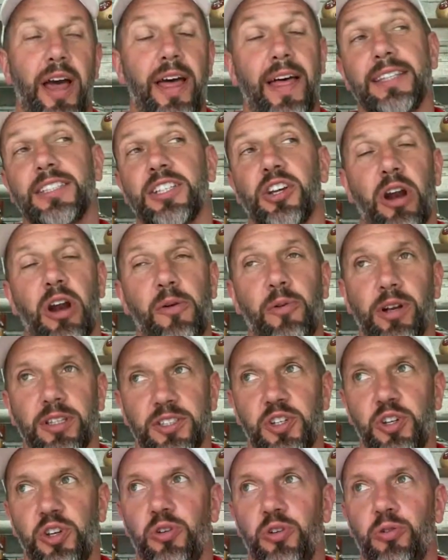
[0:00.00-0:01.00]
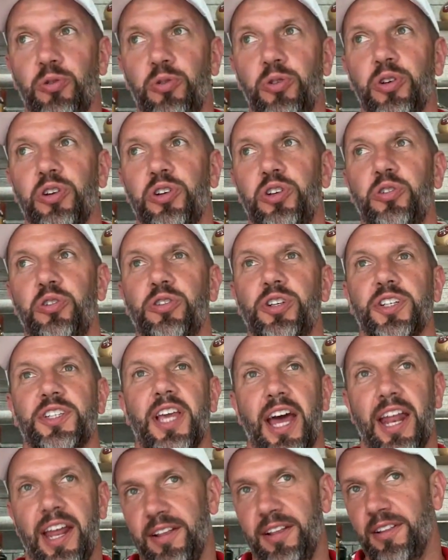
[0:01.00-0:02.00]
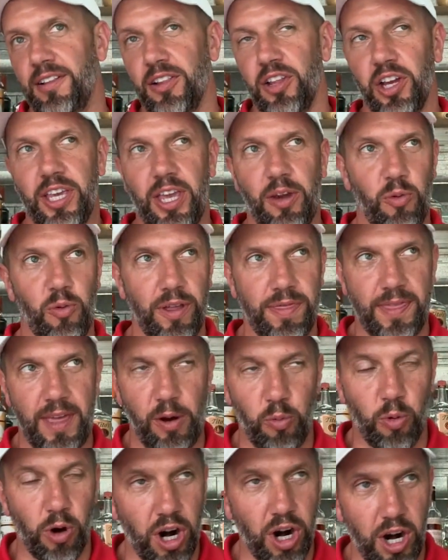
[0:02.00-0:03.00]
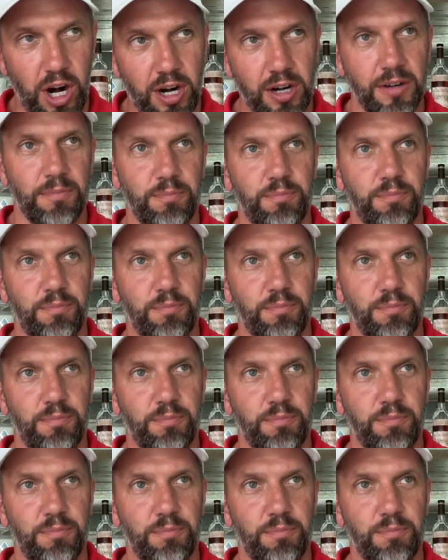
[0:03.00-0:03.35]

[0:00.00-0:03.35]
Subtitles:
That's a great one. So you just kind of look at what they were